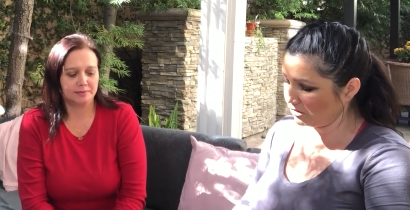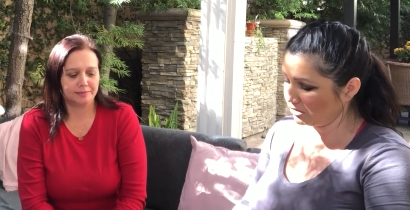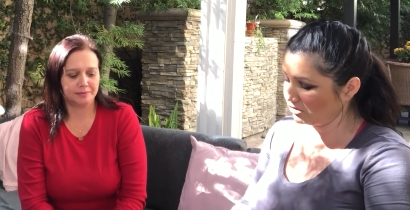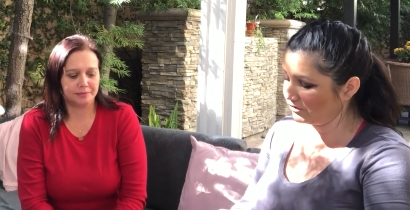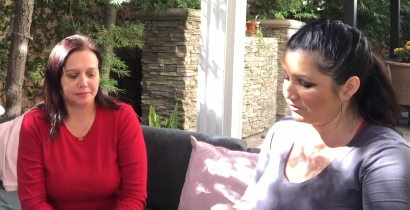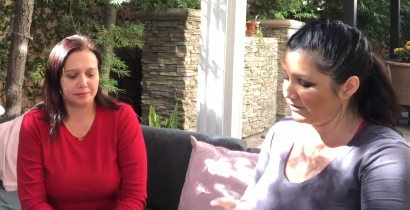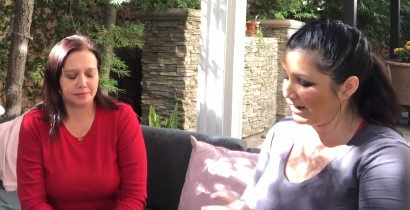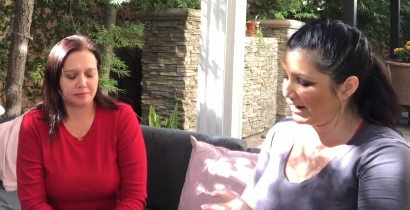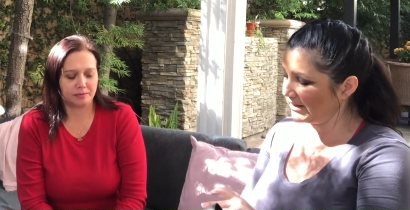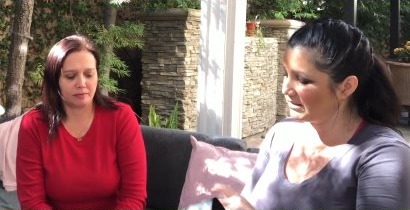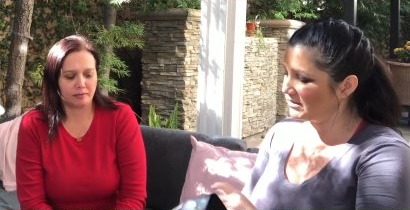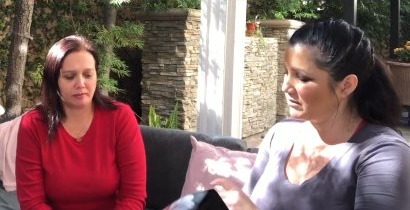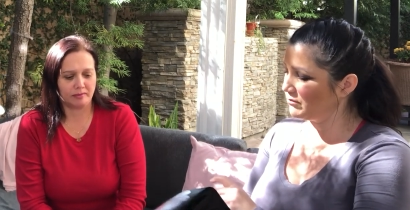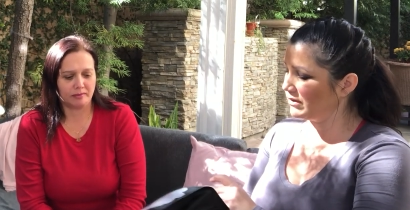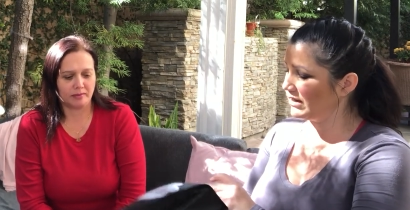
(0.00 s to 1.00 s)
Speaker 1: So to find
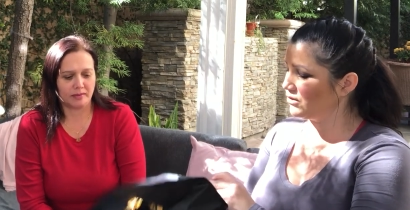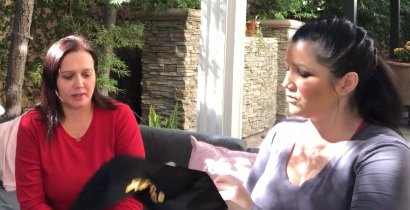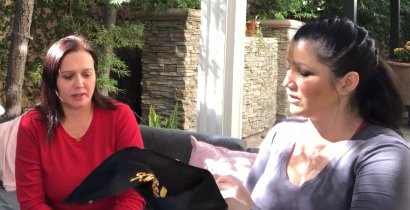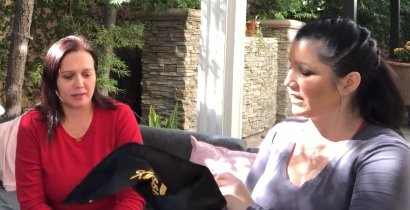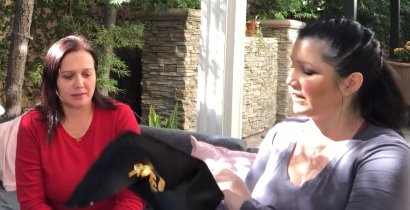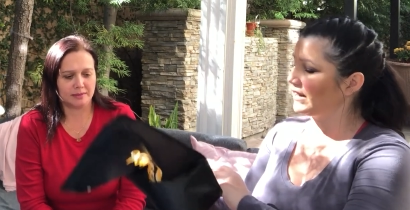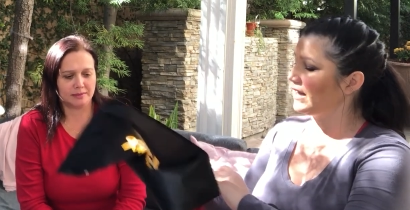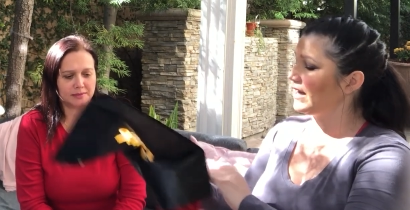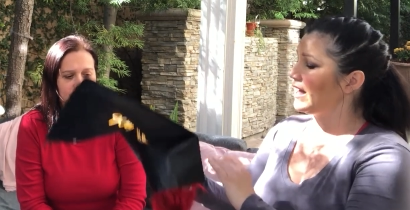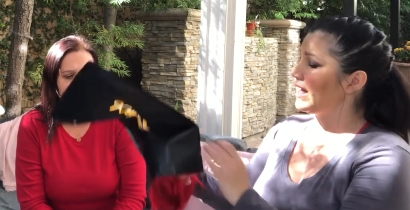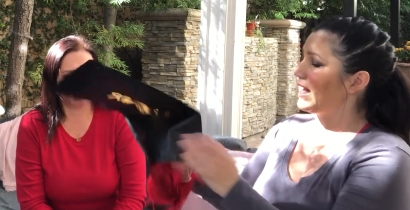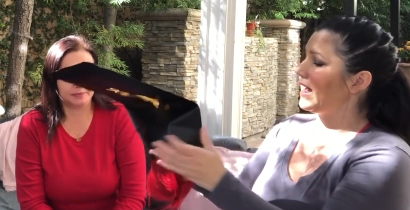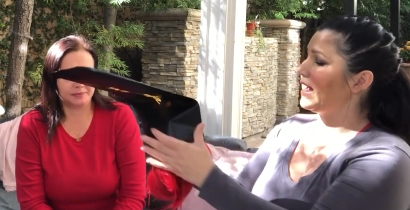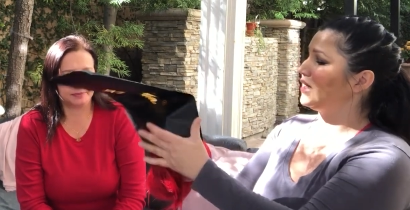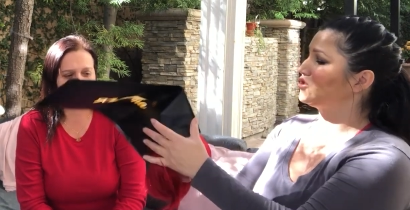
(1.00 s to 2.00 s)
somebody who can
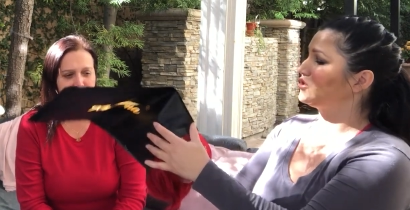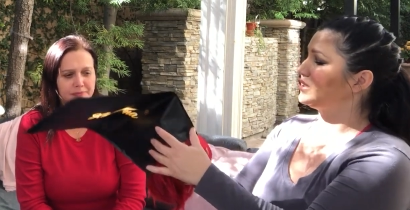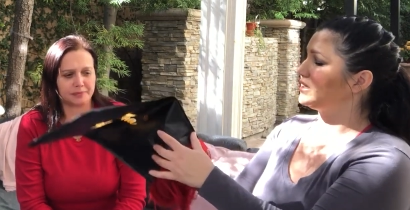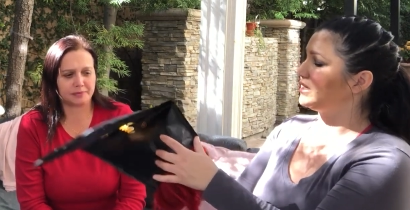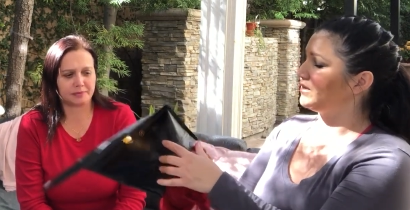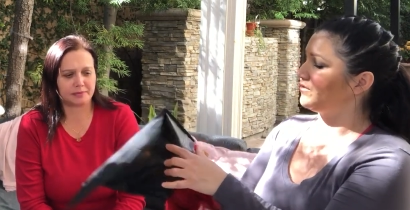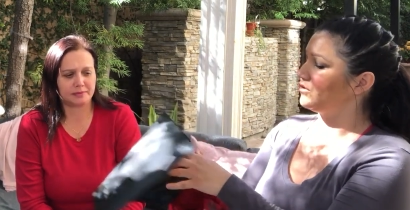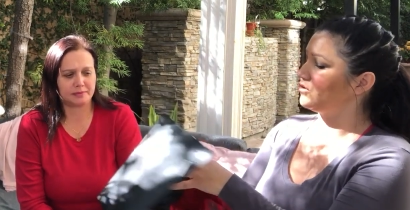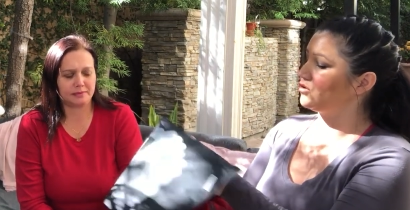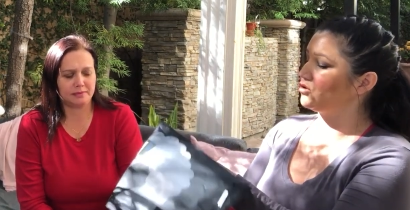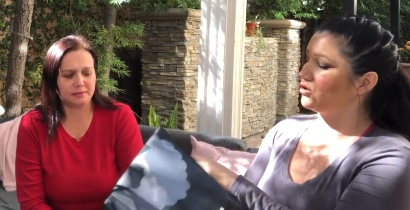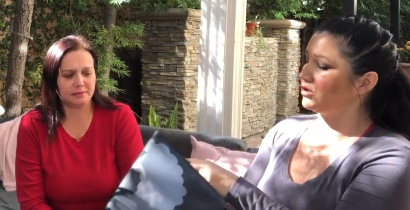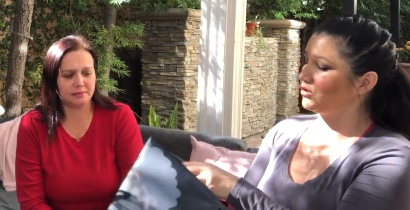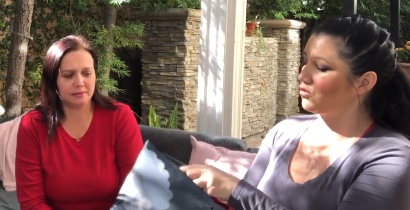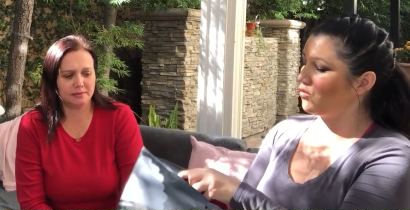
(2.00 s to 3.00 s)
actually give you
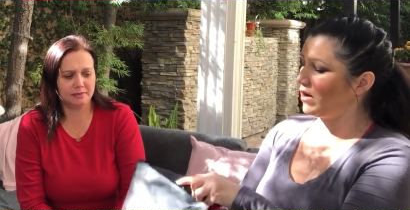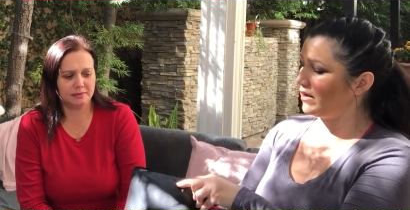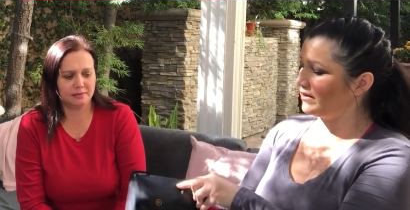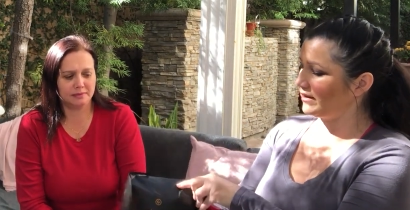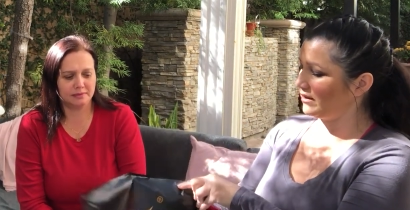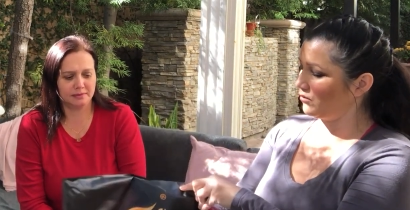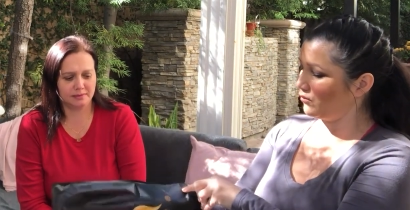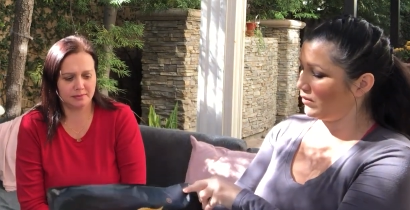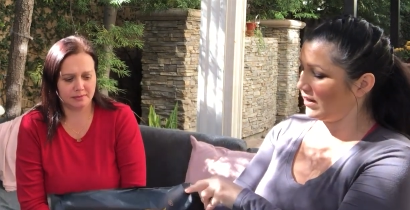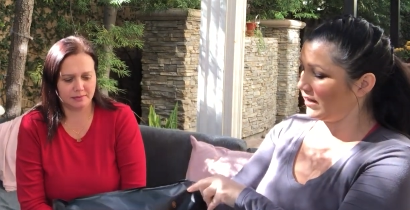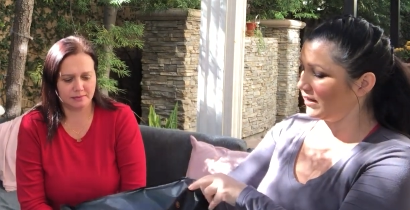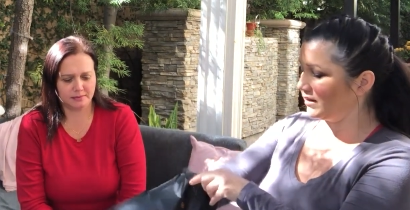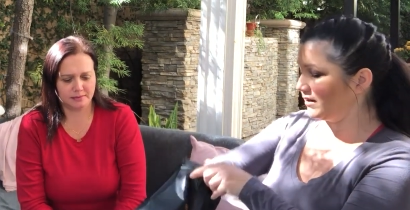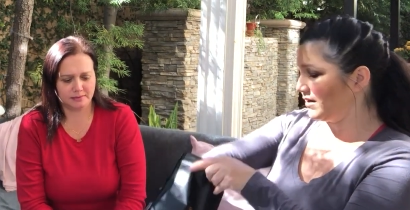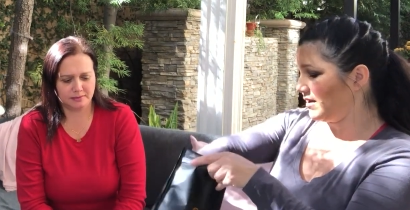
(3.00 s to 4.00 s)
good quality
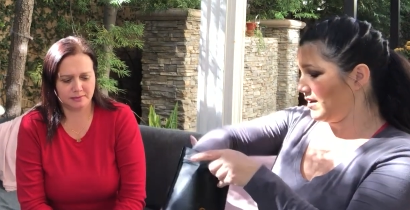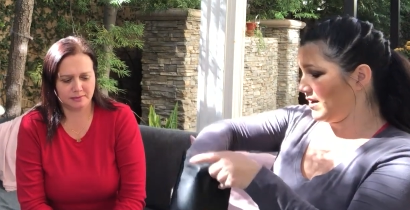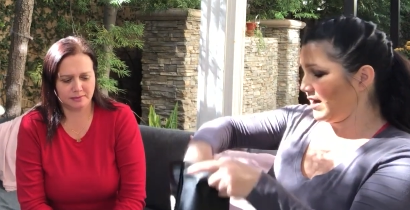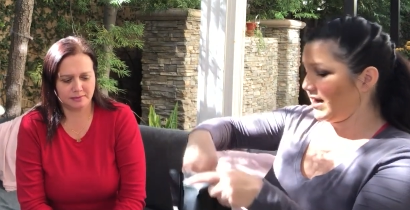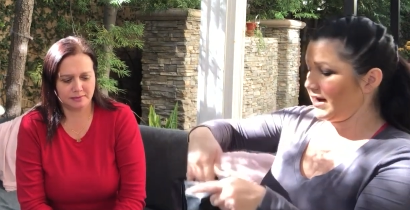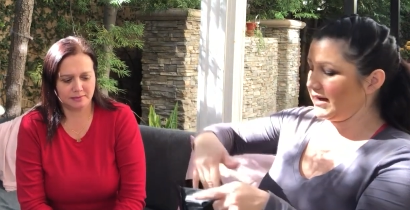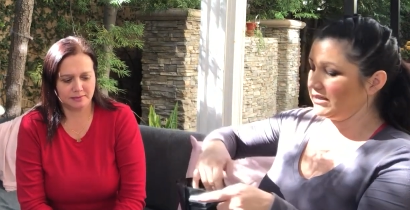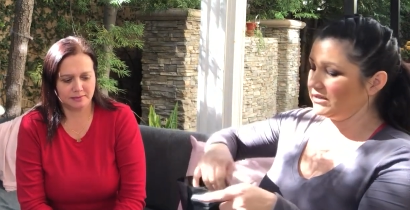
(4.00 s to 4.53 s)
wigs, uh,